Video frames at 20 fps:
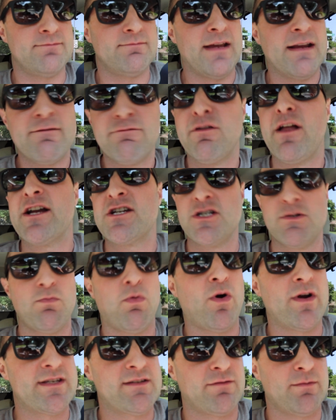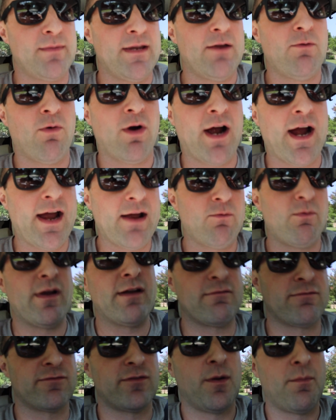inflection points for me, where I
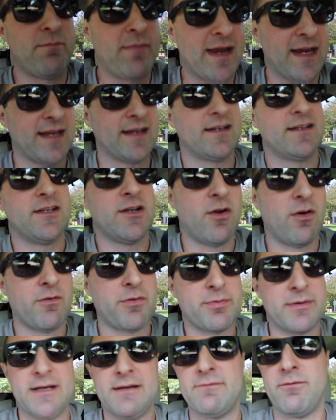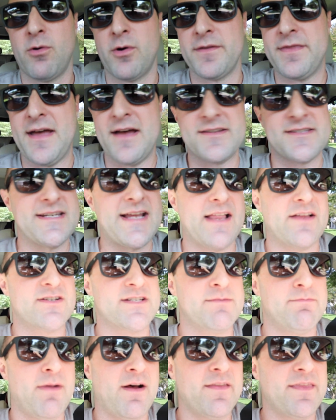went from making
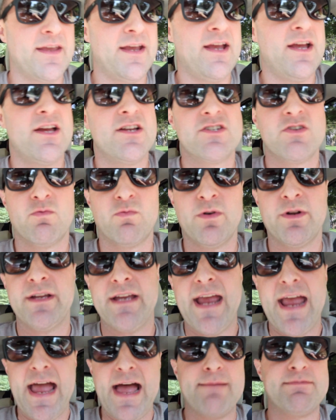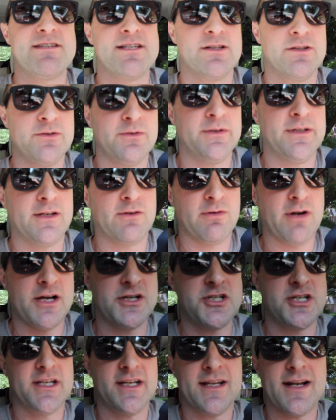$3,000–4,000 a month to really absolutely
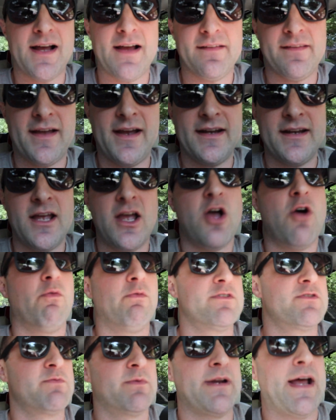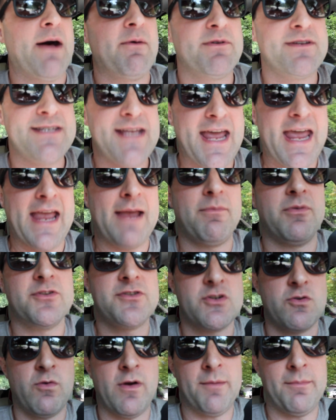crushing it online, was when I was able
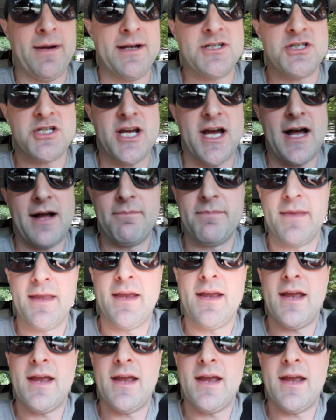to quit my job.